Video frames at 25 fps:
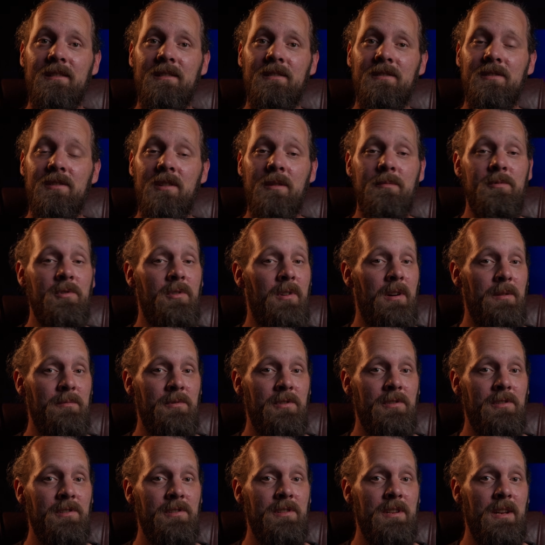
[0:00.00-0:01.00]
subscribe
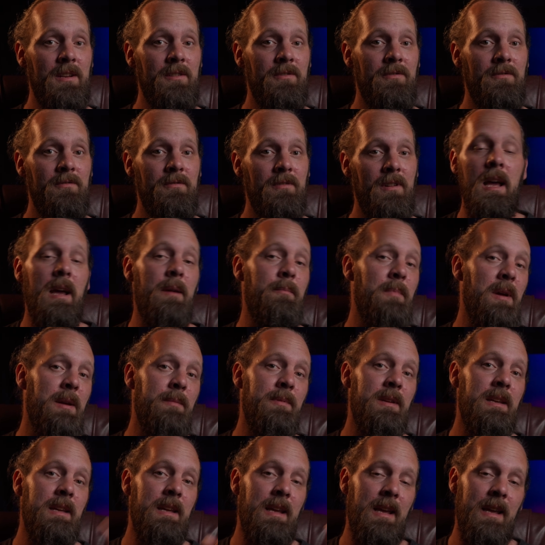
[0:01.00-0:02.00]
to the channel, and
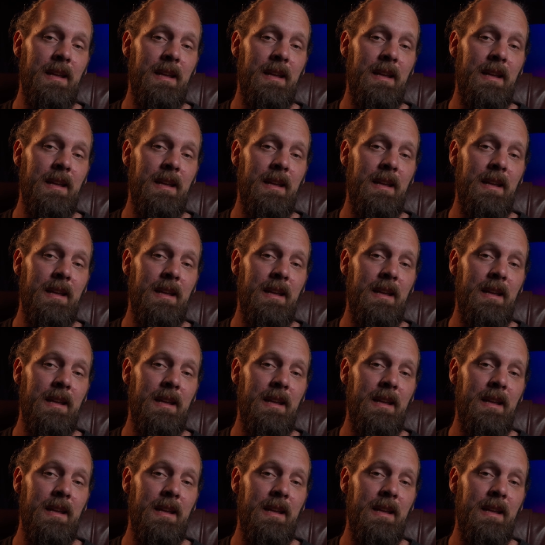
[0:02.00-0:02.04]
maybe